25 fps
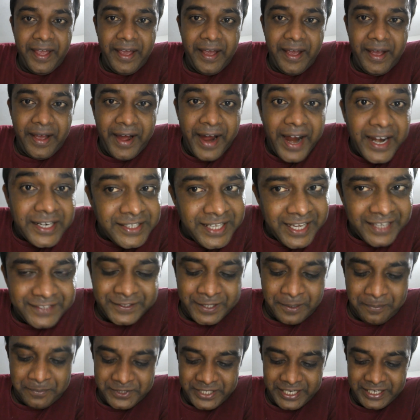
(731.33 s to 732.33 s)
had the
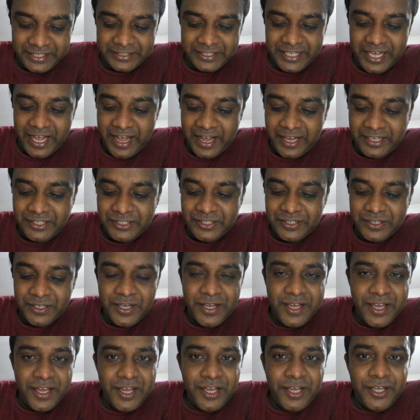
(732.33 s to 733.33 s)
assumption that
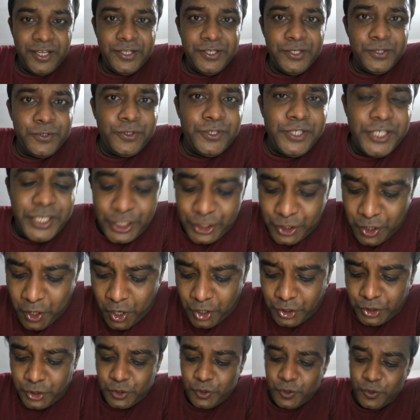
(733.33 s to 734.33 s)
you need
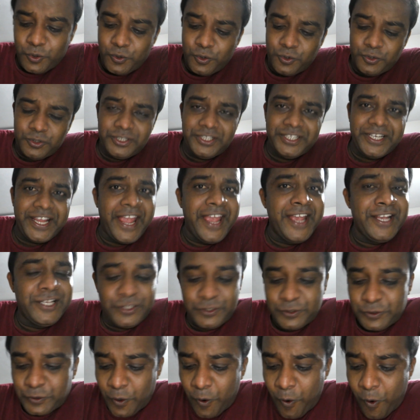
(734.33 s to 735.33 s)
not to take
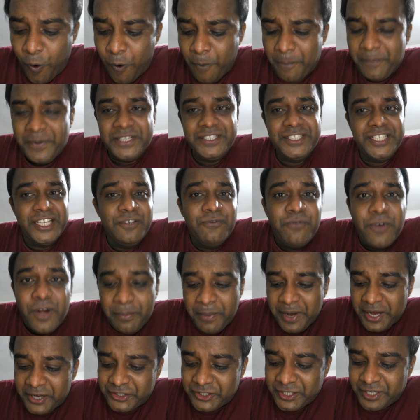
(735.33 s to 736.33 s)
so much
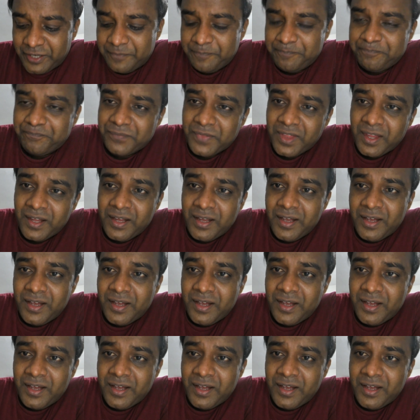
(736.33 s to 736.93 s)
information